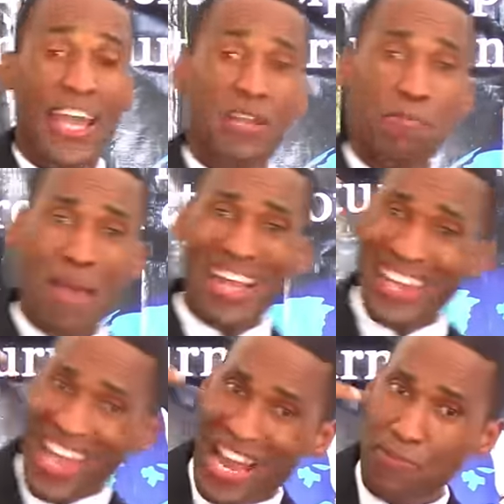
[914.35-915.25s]
It
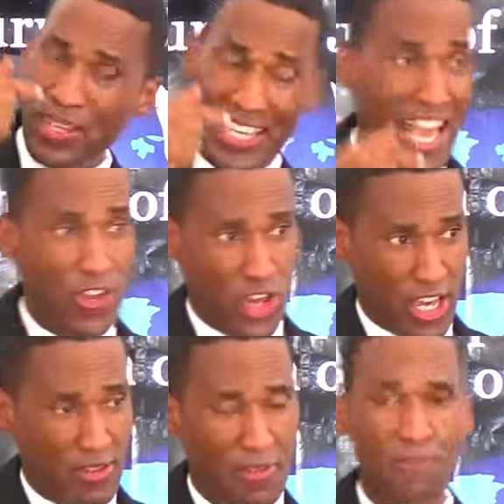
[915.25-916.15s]
met an
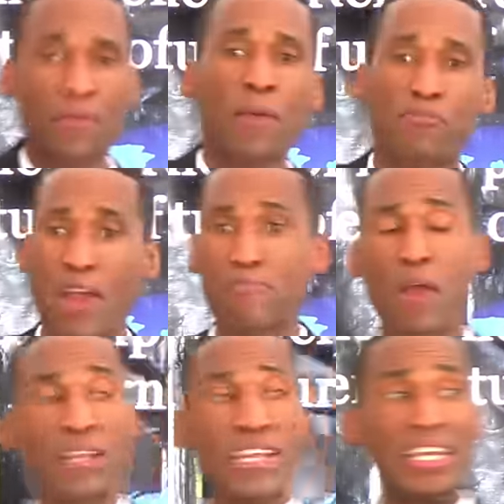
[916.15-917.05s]
application
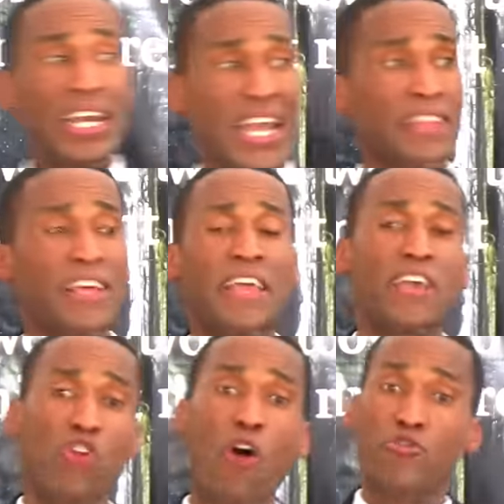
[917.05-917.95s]
primarily in the
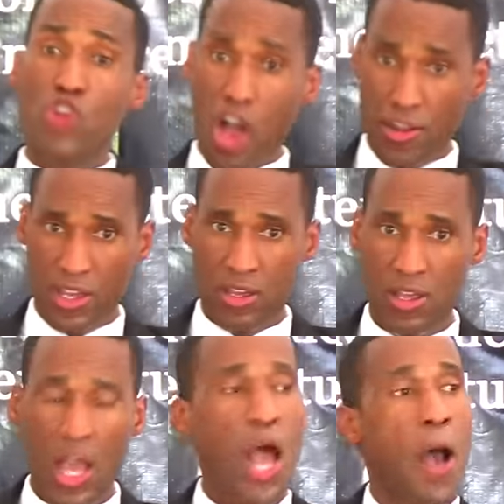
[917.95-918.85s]
days of
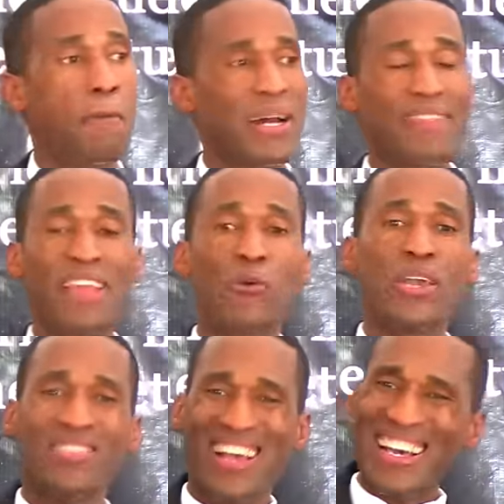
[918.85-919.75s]
John. But
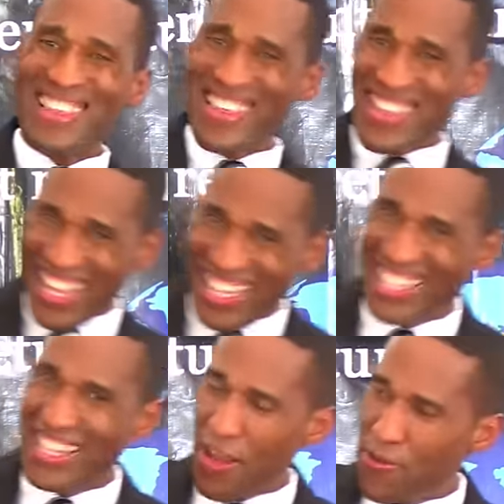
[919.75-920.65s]
there is a
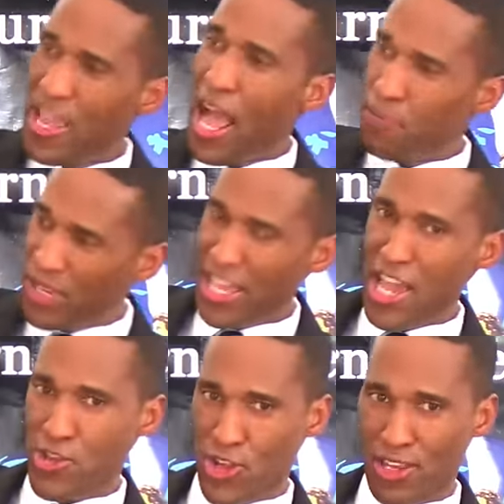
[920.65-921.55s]
secondary
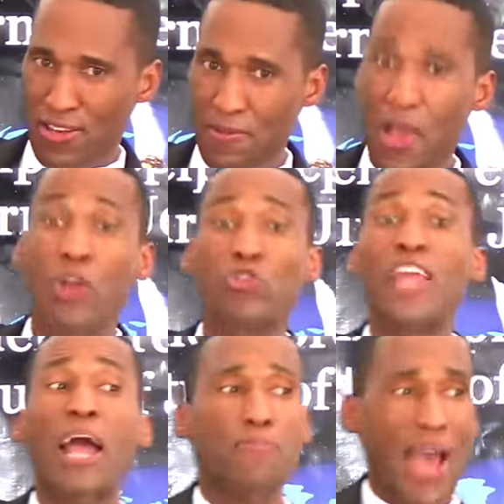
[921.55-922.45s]
action
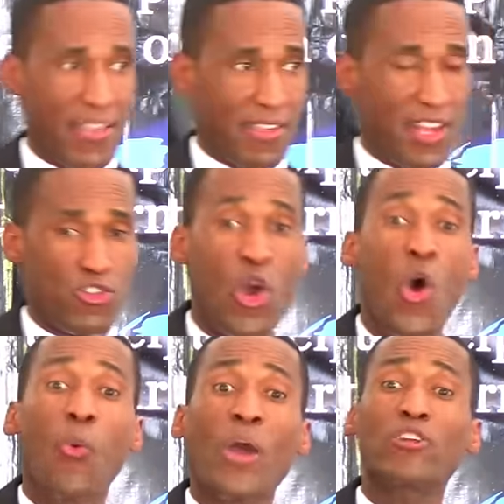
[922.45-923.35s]
to that passage
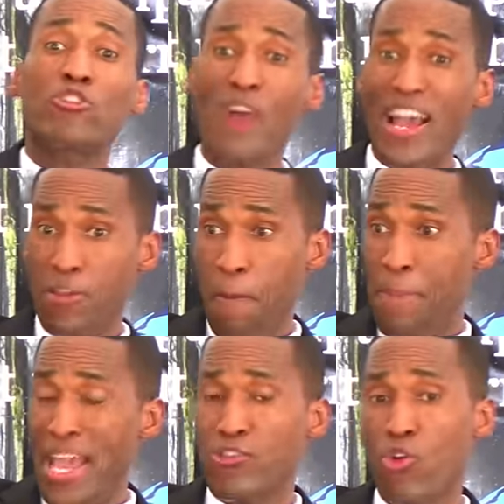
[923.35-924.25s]
when Christ,
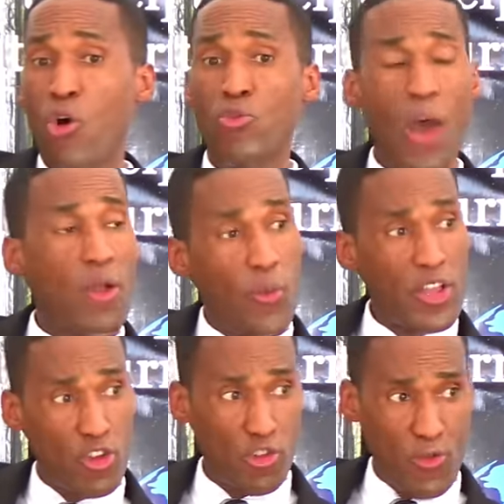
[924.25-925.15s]
based on what
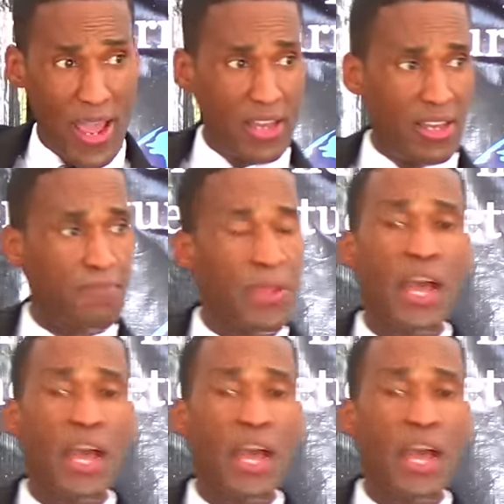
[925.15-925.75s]
we just read